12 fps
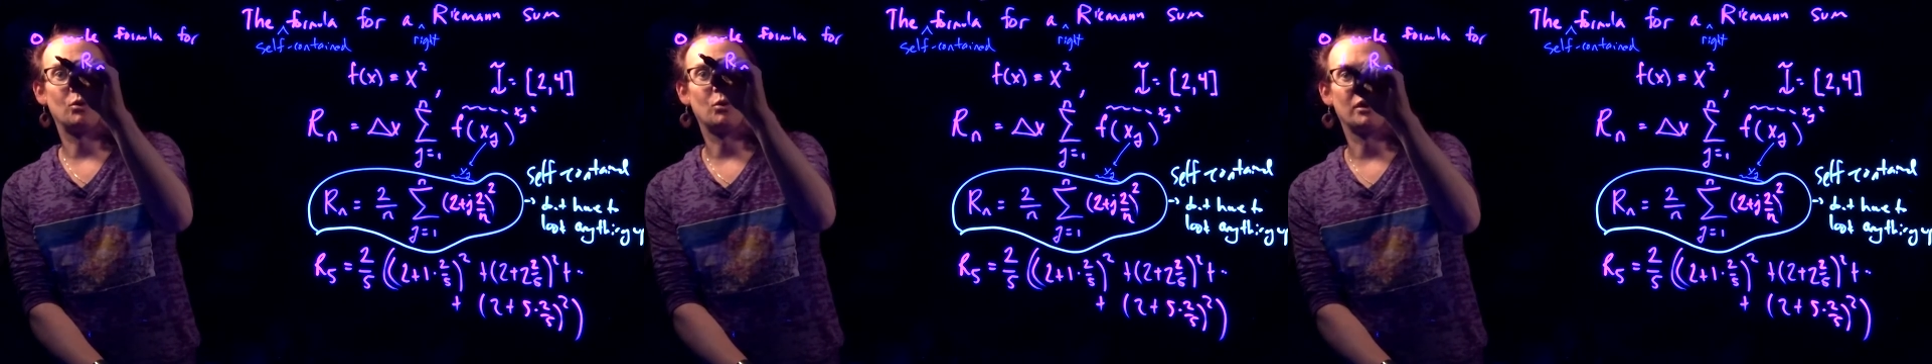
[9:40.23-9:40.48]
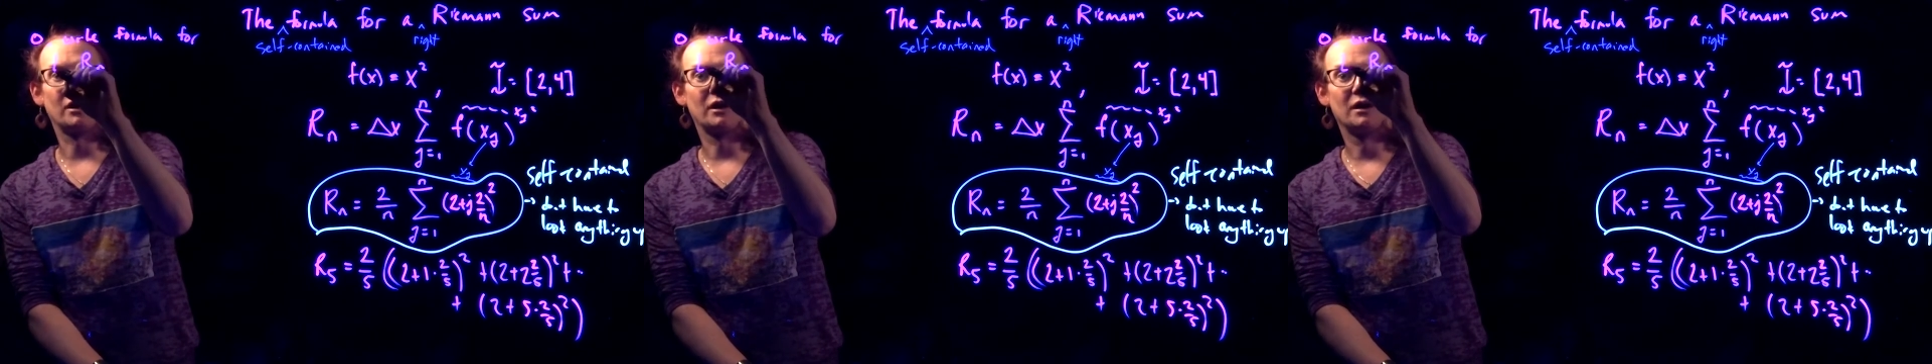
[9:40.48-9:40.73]

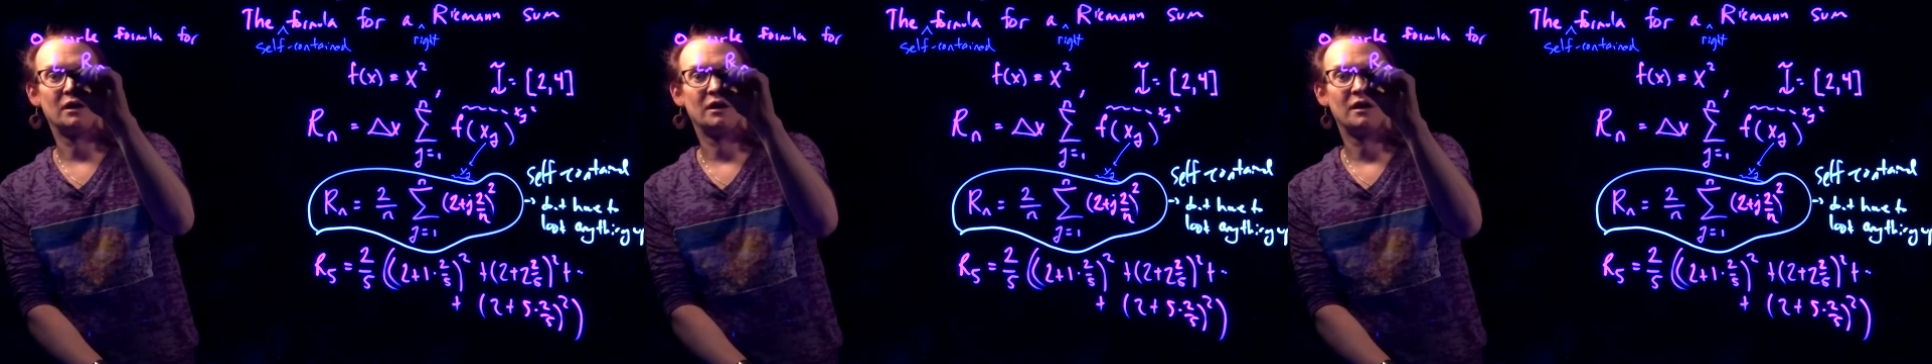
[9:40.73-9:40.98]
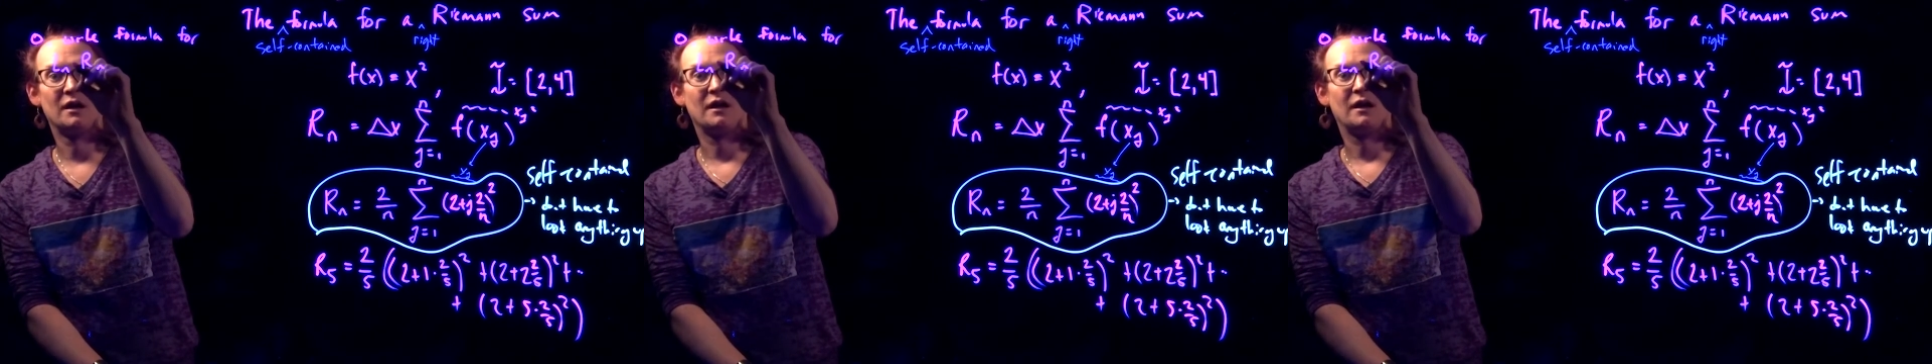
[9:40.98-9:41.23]
or
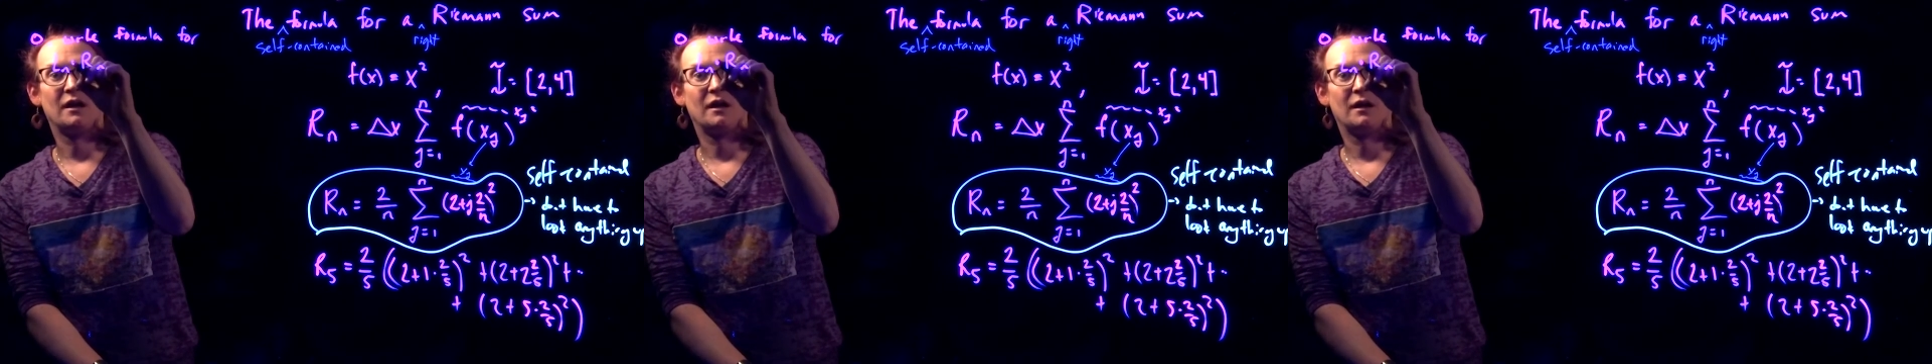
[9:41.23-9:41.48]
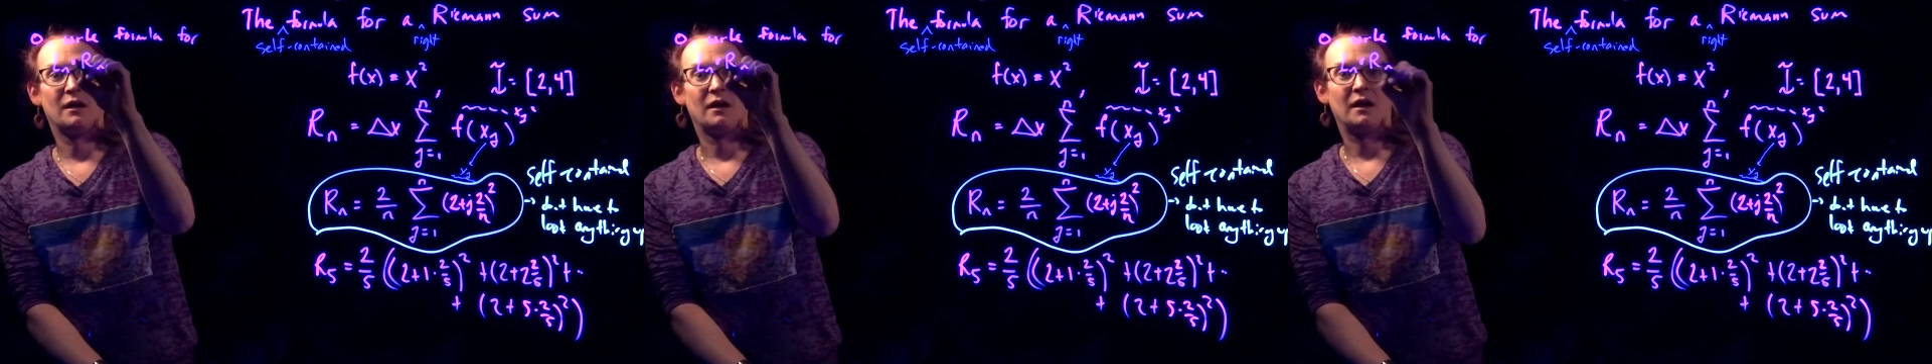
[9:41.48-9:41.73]

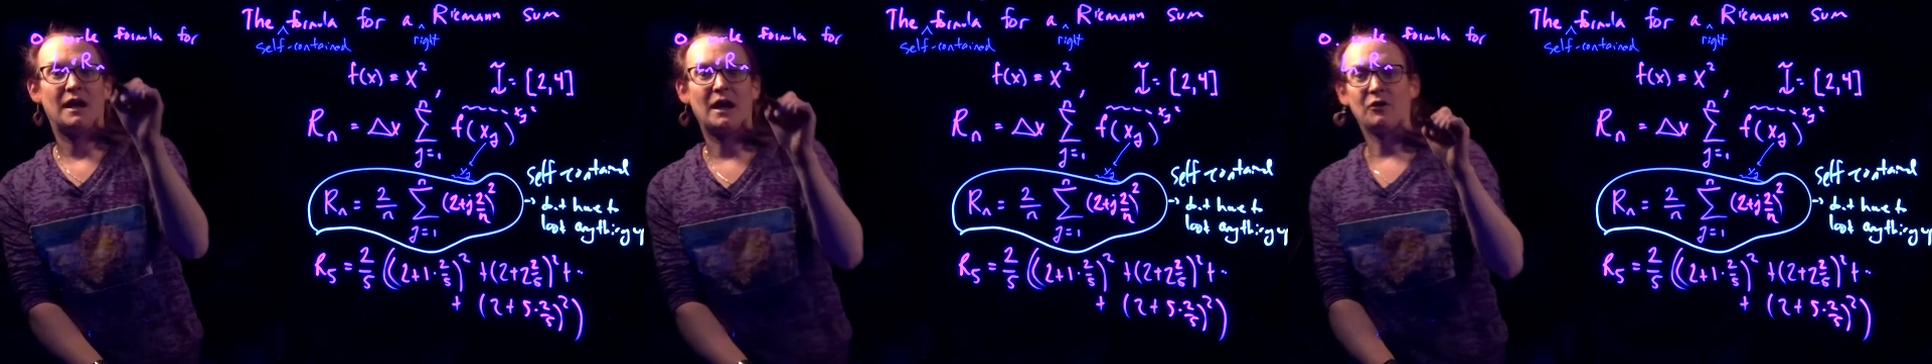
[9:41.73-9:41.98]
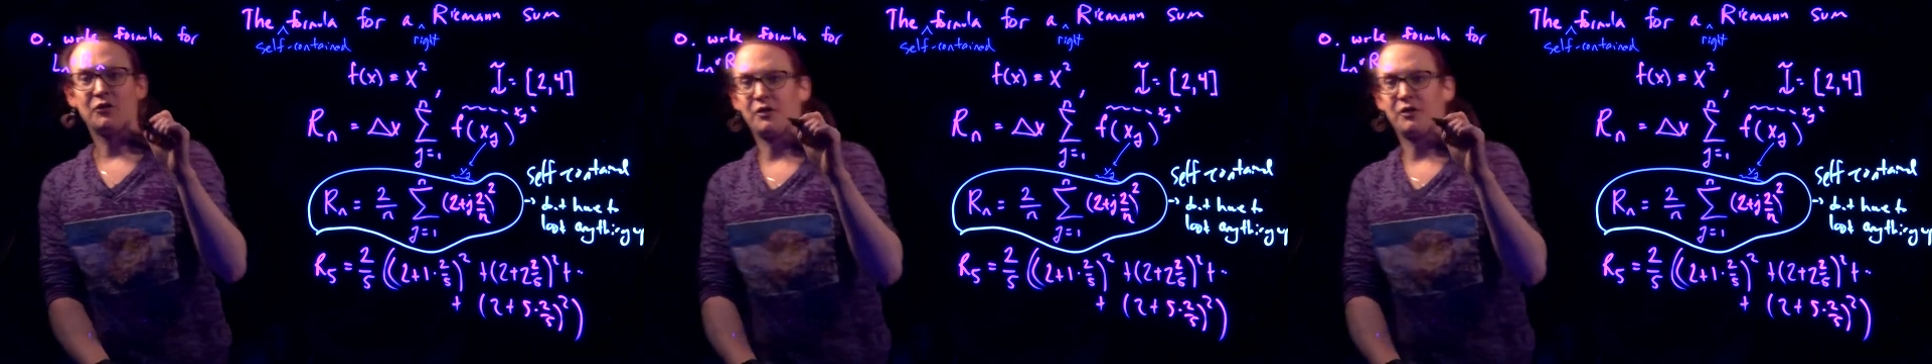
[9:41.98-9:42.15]
L